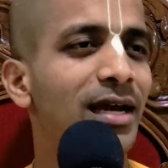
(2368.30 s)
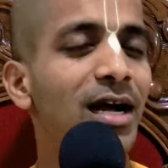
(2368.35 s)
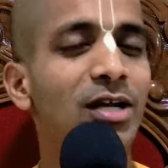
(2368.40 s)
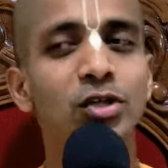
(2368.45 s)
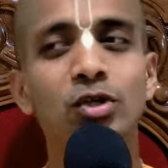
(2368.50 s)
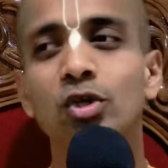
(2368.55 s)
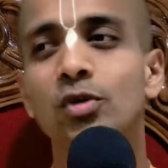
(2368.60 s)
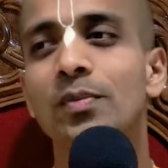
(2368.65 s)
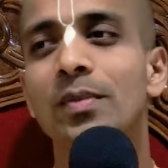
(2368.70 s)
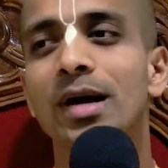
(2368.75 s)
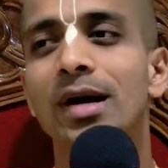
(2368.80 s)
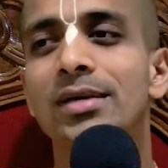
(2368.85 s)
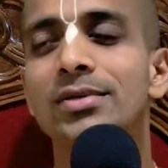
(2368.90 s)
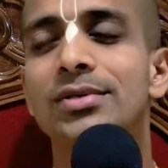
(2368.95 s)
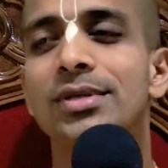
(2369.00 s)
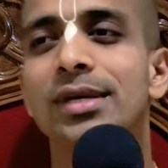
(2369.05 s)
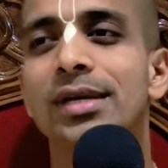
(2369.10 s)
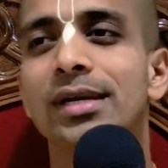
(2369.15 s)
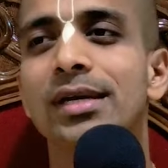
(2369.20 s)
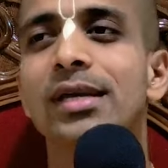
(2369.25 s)
Achyut
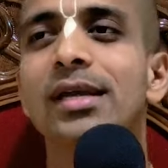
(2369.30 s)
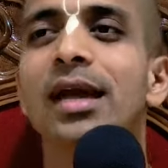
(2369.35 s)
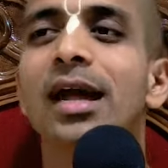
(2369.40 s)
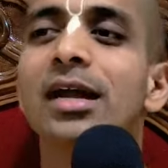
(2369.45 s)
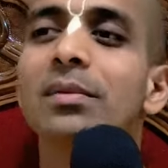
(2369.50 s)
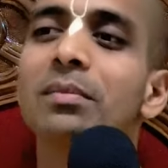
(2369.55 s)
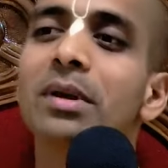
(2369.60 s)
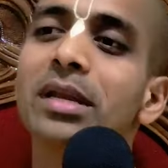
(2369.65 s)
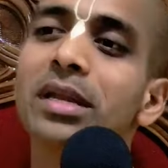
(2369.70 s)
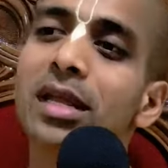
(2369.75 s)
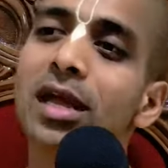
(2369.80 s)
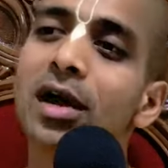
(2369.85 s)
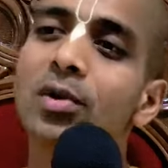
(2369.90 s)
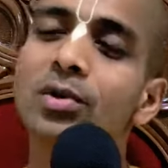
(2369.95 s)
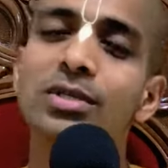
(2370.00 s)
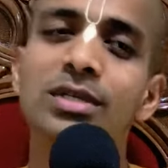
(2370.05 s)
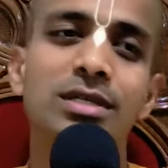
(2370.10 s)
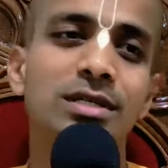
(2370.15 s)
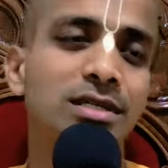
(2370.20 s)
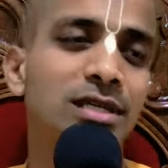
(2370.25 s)
Mahashay, he had many
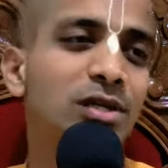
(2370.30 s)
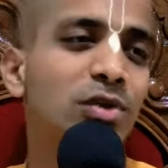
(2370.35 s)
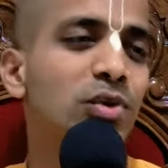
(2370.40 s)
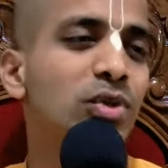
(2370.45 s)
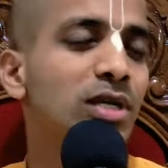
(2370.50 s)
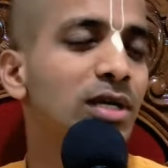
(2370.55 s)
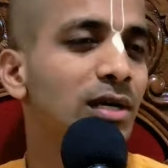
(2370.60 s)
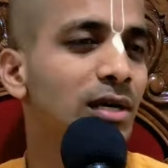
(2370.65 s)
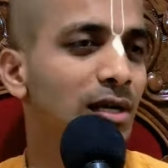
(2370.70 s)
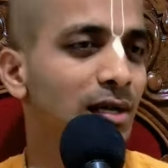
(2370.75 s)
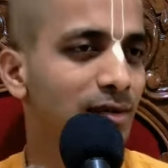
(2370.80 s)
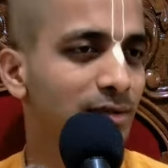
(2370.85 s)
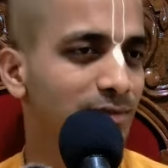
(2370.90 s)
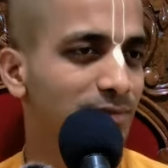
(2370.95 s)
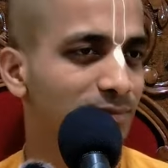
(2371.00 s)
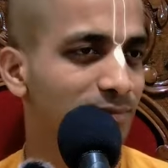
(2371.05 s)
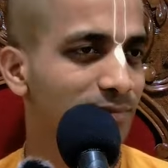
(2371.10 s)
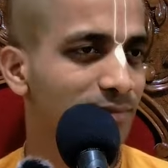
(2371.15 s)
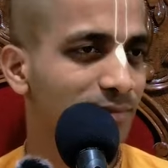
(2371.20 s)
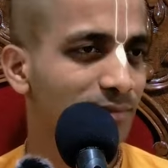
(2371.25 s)
houses in Utkal,
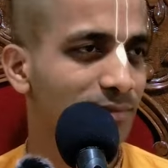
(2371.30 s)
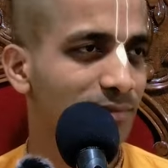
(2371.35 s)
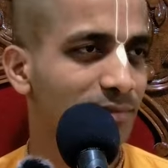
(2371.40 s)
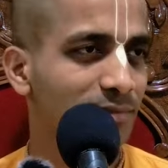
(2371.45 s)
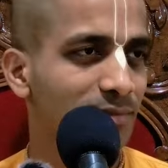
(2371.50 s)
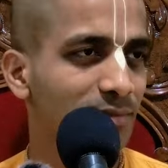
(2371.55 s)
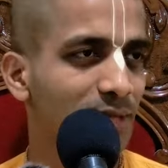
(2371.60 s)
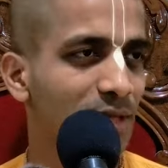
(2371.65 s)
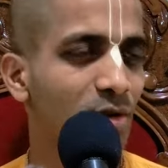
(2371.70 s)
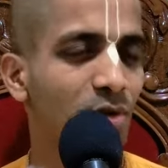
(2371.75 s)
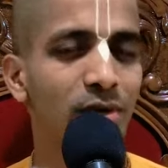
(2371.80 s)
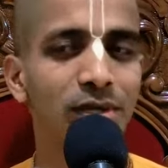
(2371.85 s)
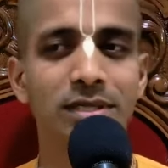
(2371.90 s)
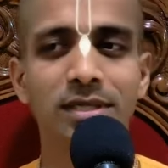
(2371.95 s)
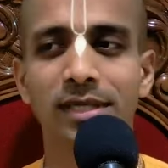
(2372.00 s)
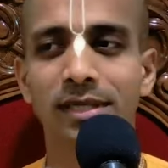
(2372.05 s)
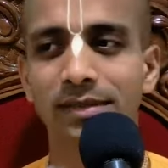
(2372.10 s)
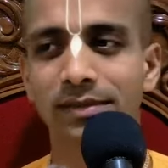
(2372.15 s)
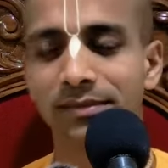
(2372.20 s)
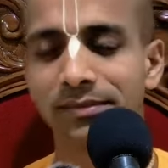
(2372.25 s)
in
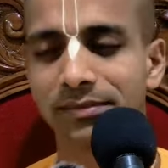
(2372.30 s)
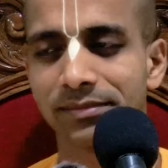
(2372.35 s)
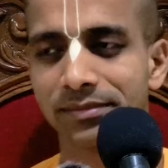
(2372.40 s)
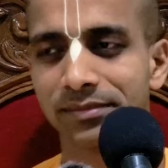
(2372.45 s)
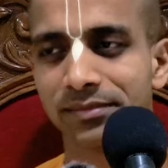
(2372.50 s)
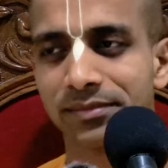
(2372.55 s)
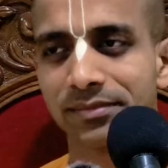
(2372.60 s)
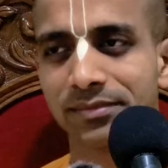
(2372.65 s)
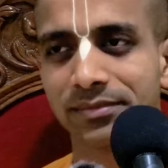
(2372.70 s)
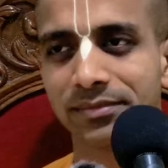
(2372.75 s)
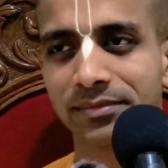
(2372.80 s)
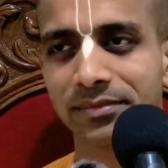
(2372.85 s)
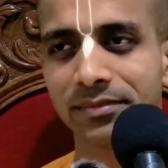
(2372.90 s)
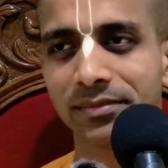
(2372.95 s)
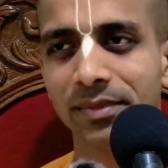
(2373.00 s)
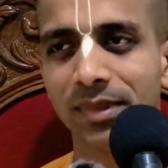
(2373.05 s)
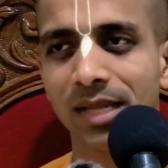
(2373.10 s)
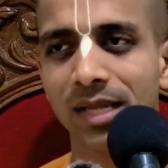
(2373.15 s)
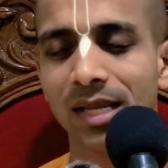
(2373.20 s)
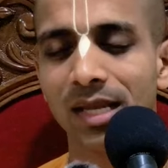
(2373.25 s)
Orissa.
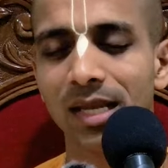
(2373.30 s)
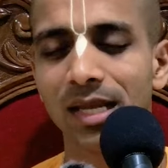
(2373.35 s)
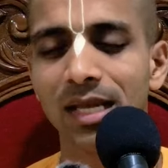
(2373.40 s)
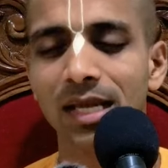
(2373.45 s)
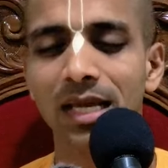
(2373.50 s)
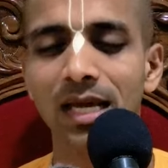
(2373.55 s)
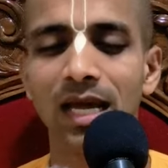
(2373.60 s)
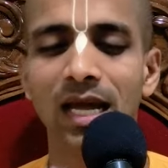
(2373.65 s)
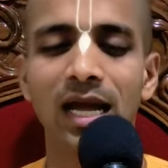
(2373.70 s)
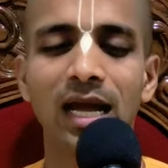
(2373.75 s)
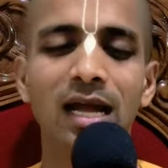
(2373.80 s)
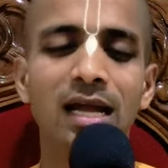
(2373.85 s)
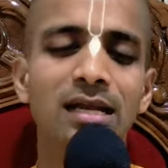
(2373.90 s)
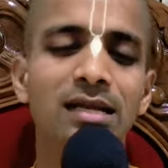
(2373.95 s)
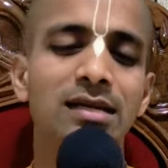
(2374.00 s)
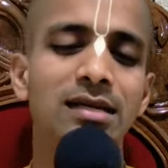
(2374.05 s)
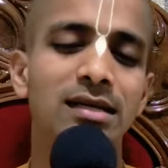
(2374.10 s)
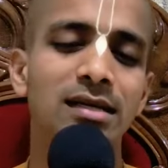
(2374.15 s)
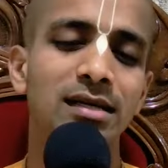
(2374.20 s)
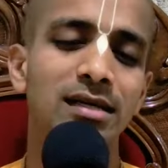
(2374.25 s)

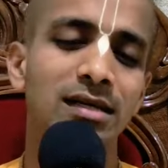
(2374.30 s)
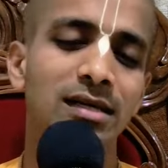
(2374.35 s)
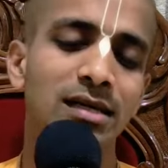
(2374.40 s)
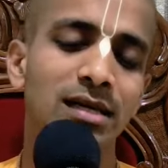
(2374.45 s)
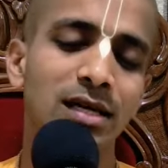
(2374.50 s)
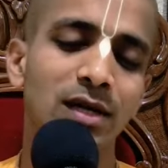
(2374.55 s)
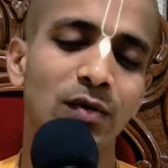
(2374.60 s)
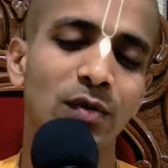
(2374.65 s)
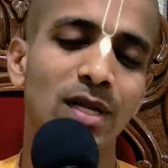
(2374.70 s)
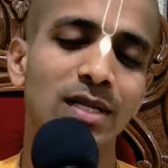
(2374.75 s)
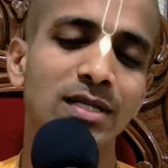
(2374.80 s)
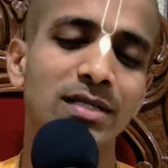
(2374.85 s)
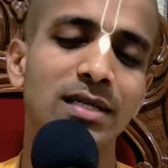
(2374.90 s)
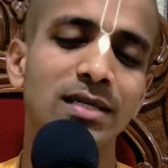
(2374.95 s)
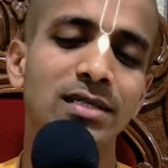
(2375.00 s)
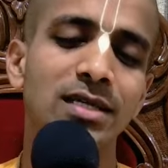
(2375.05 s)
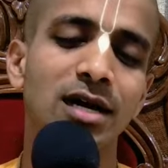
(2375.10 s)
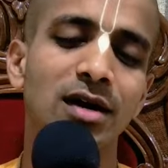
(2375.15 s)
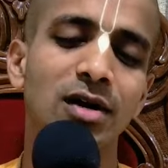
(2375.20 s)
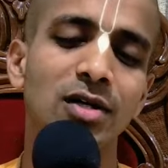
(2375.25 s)
And one
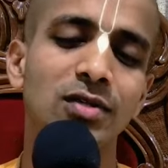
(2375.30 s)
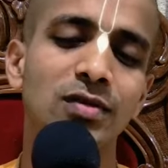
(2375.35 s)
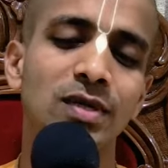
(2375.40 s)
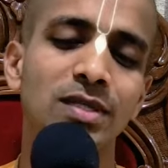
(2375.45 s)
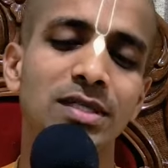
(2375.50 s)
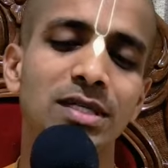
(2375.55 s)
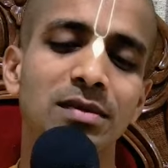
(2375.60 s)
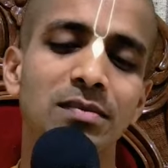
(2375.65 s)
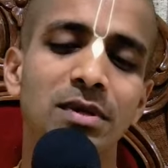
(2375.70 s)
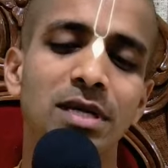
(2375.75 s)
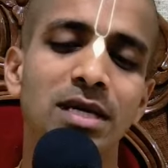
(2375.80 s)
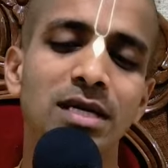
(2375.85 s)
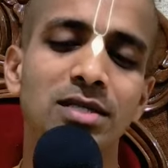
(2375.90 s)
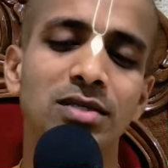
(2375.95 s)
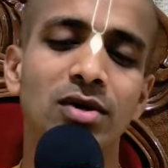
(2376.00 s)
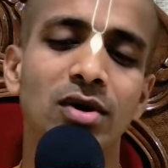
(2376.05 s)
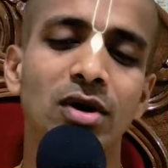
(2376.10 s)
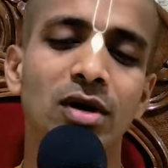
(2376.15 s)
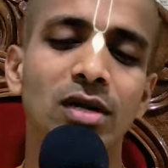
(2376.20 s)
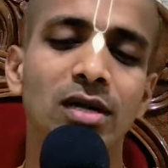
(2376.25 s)
such house was in a place
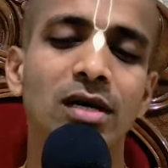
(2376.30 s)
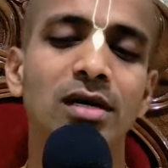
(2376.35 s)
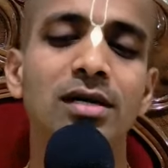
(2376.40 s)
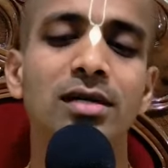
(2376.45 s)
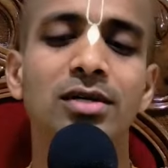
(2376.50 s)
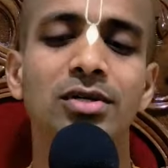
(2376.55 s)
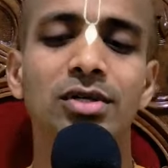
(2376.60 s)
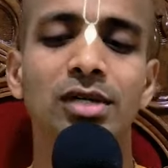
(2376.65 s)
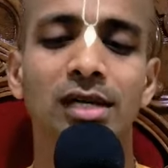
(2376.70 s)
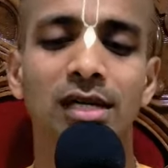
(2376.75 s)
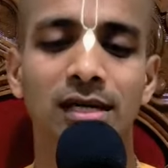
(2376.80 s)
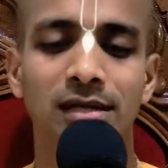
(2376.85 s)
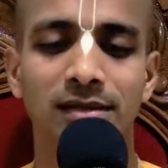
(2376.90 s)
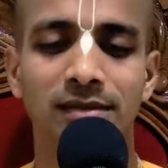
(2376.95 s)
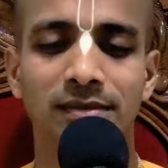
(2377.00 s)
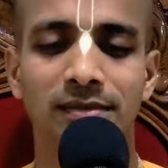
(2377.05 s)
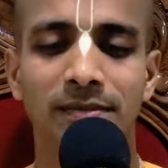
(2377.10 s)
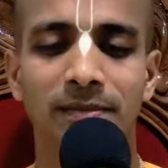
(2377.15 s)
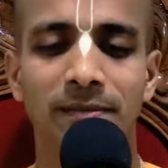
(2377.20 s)
called Ghantashila.